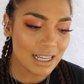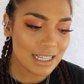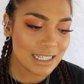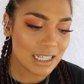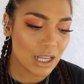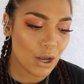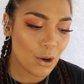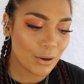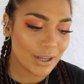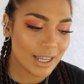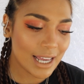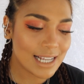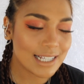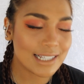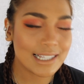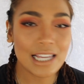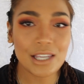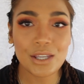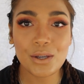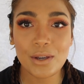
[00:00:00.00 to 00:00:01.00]
So yes,
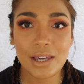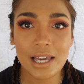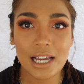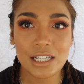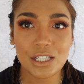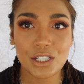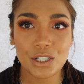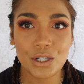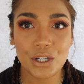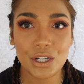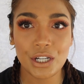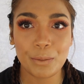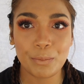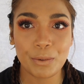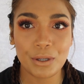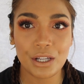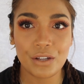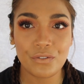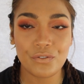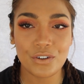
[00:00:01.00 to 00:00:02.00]
thank you again to Huda
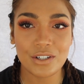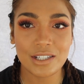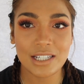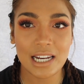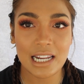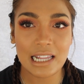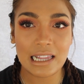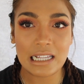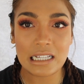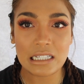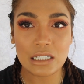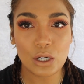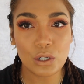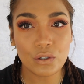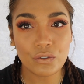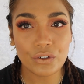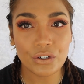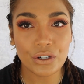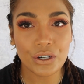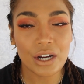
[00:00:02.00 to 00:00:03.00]
Beauty for sending this
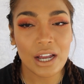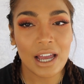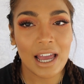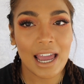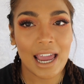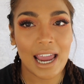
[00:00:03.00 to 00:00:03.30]
over,